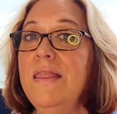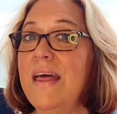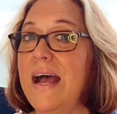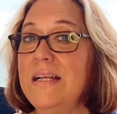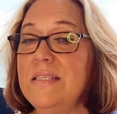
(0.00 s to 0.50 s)

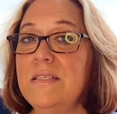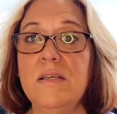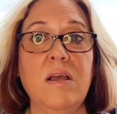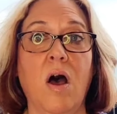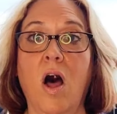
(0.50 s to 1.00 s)
That's
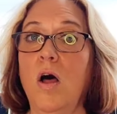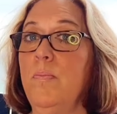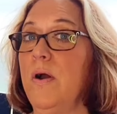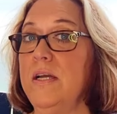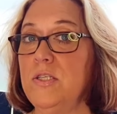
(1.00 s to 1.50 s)
all
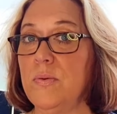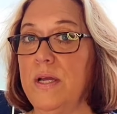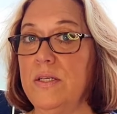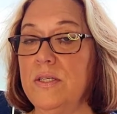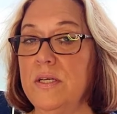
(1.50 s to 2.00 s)
price
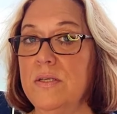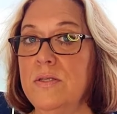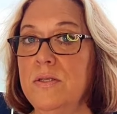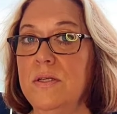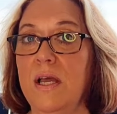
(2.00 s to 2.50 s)

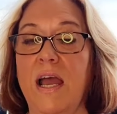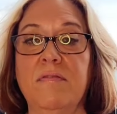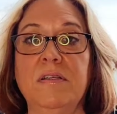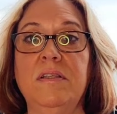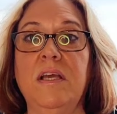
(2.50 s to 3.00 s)
ranges,
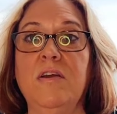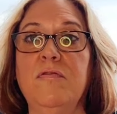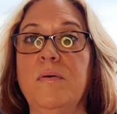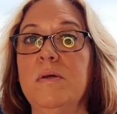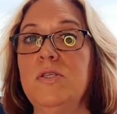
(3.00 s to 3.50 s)
everything
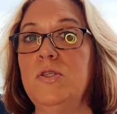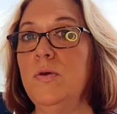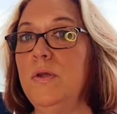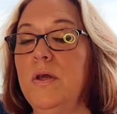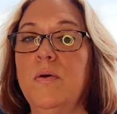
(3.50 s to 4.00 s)
from a
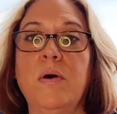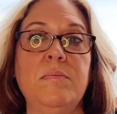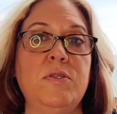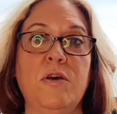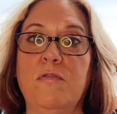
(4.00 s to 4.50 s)
studio
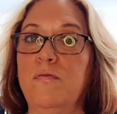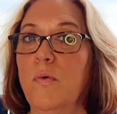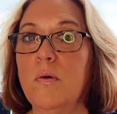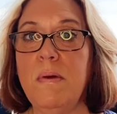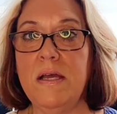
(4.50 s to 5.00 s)
up to a
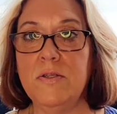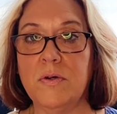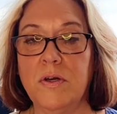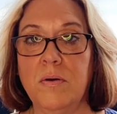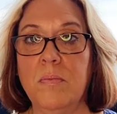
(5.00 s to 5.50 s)
four
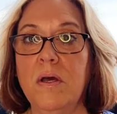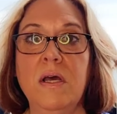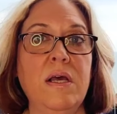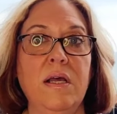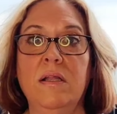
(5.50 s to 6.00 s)
bedroom,
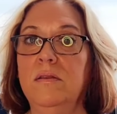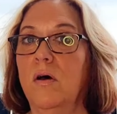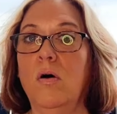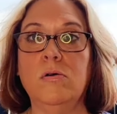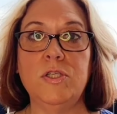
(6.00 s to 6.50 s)
the
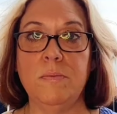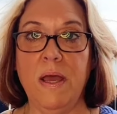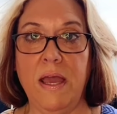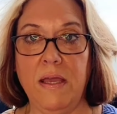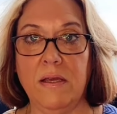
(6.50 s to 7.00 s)
whole
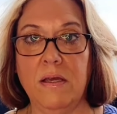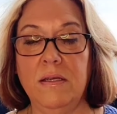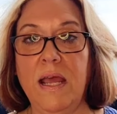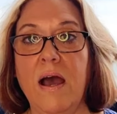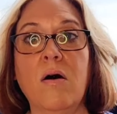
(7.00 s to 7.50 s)
shebang.
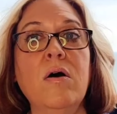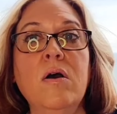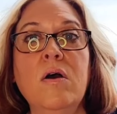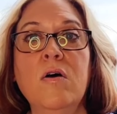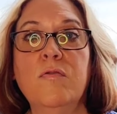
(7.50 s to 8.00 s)
Now,
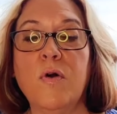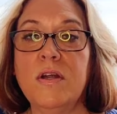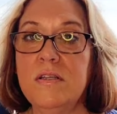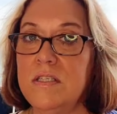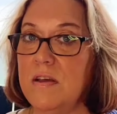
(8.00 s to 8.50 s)

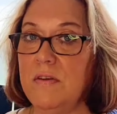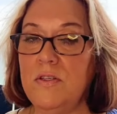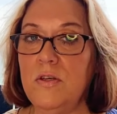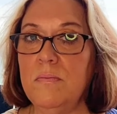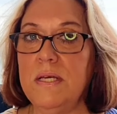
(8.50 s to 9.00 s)

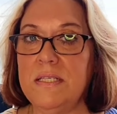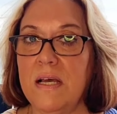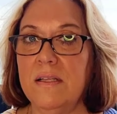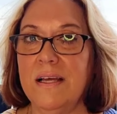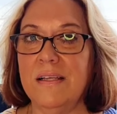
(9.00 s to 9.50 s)
472 may
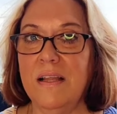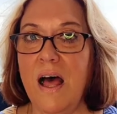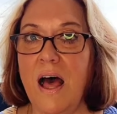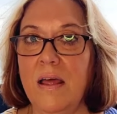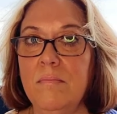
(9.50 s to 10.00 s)
sound like a
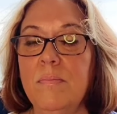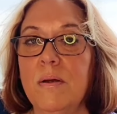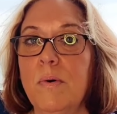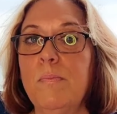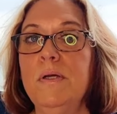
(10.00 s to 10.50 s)
lot, but
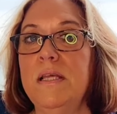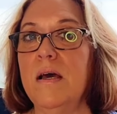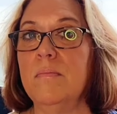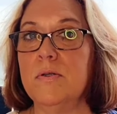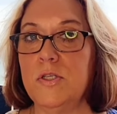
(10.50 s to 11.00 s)
I'm gonna put that
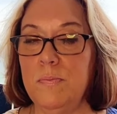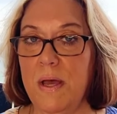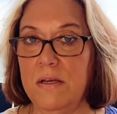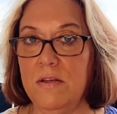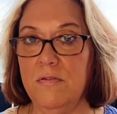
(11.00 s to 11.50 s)
in
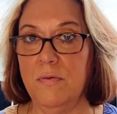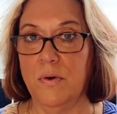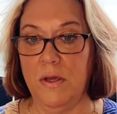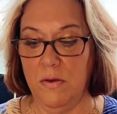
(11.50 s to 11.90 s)
perspective for you.